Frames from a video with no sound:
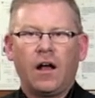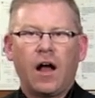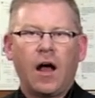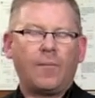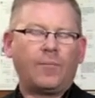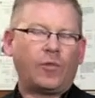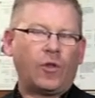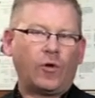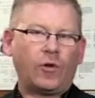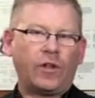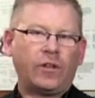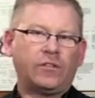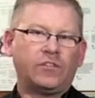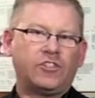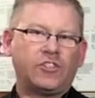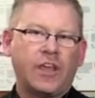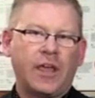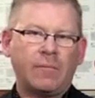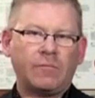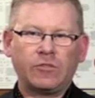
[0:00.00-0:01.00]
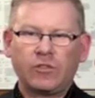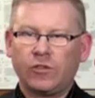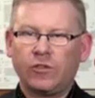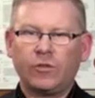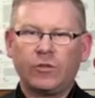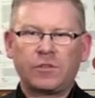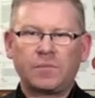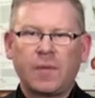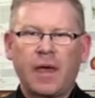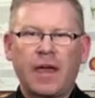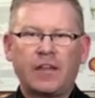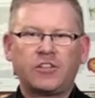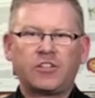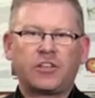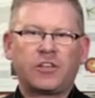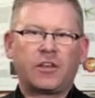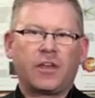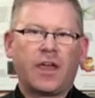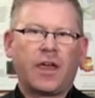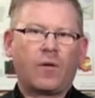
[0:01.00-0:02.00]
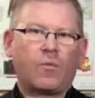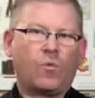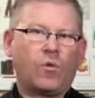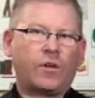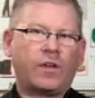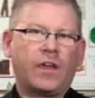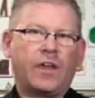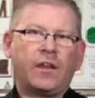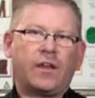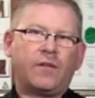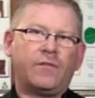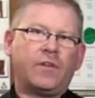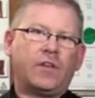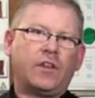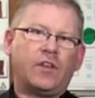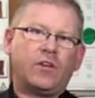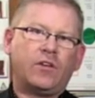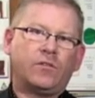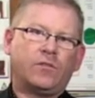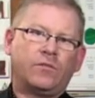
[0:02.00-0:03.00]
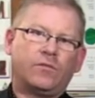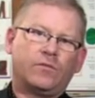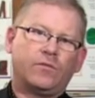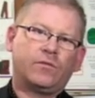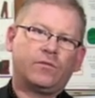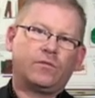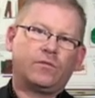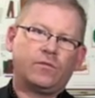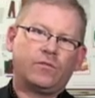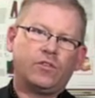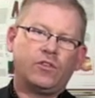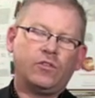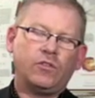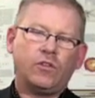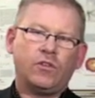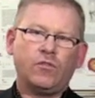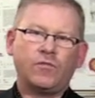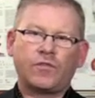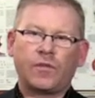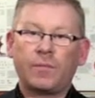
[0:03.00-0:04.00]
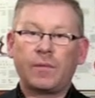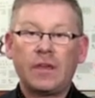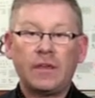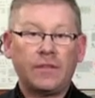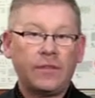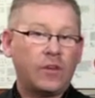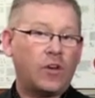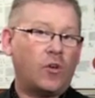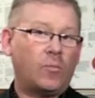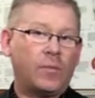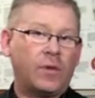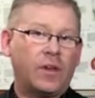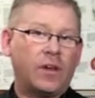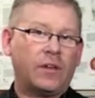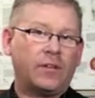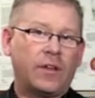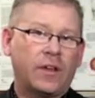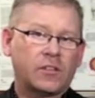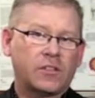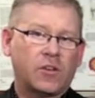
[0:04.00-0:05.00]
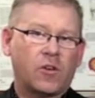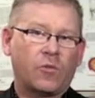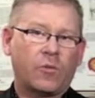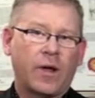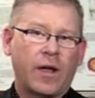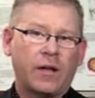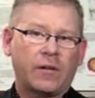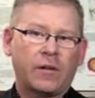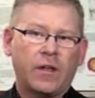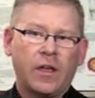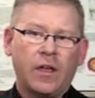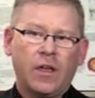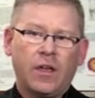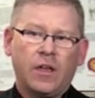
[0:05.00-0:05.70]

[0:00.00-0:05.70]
upload it, and James will do his magic, and we'll get a video to you from Ethiopia next go round.